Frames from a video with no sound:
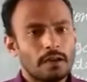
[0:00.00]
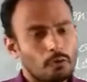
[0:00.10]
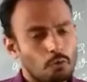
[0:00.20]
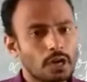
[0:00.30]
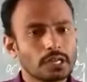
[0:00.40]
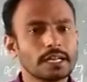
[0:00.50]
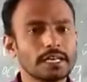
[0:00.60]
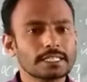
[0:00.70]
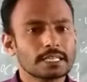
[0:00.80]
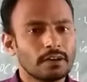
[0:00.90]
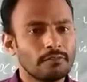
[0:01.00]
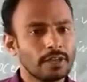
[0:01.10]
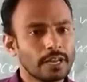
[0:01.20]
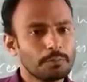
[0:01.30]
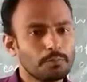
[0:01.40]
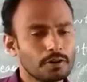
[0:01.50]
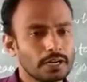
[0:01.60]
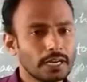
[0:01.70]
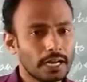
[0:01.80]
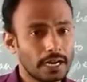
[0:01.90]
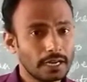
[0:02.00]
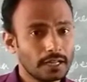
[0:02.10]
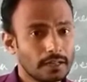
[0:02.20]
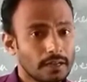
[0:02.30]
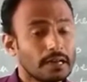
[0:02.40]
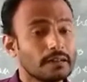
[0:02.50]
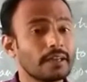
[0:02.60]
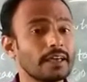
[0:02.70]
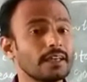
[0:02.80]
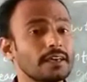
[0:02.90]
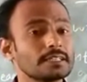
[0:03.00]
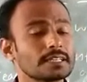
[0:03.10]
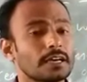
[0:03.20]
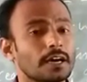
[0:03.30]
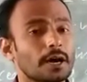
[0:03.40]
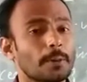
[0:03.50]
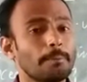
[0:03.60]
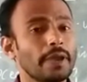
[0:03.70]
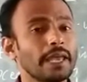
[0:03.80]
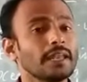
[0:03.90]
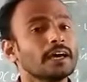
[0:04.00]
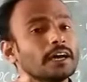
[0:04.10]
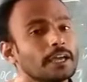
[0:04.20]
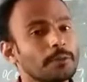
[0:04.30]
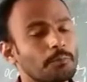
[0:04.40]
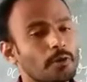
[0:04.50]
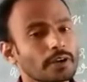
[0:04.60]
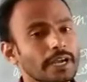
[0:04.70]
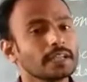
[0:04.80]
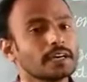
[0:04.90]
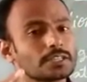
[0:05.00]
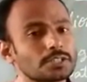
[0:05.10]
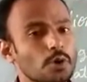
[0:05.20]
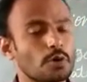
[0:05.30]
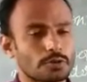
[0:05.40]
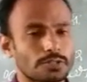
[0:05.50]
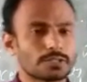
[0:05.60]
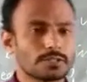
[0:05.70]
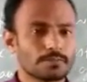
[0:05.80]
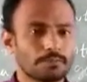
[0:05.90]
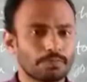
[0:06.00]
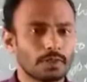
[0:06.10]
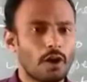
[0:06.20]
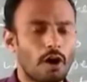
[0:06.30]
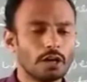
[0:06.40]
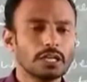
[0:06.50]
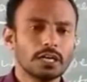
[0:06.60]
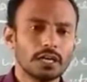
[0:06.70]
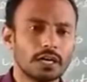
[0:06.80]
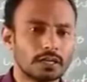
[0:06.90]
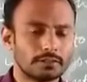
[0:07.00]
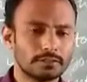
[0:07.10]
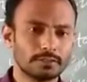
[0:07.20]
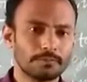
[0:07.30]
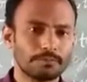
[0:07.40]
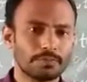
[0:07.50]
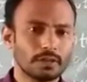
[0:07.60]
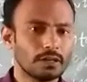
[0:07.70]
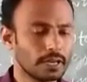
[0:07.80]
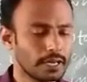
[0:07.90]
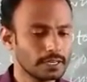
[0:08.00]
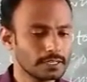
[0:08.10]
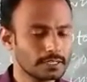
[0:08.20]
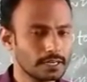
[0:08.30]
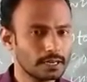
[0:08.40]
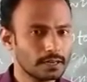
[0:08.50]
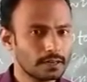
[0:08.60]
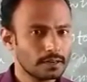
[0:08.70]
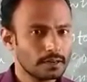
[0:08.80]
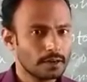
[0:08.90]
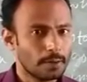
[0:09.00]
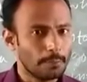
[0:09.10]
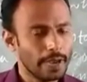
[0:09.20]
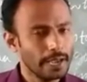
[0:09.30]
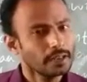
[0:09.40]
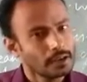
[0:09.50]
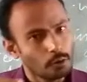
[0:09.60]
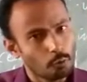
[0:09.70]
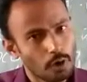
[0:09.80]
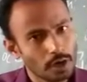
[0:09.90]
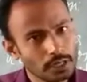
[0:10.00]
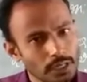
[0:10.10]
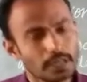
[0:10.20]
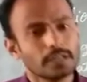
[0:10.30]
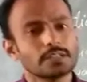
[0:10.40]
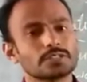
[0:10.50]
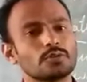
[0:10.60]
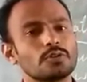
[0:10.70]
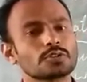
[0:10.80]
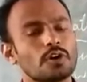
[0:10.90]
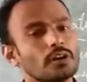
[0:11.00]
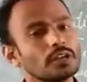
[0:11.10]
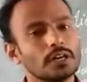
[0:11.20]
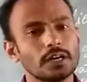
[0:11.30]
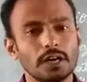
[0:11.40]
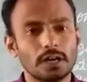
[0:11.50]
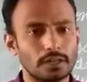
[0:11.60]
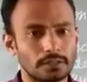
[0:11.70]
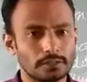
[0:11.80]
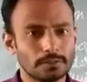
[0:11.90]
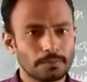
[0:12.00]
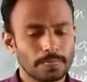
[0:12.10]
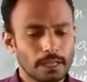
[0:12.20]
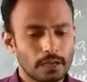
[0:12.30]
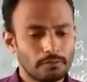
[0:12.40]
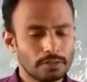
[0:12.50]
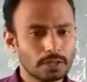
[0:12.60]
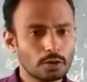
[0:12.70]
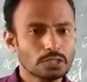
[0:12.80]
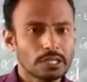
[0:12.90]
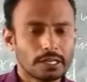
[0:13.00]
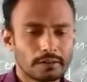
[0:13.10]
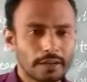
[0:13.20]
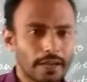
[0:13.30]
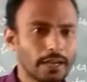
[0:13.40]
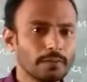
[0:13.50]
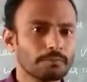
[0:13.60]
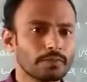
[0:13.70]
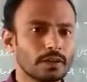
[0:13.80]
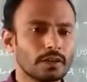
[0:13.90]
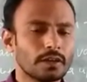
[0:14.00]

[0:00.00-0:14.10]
water is very important and rain is main important source on earth. Rain is the main water source on earth. Without rain,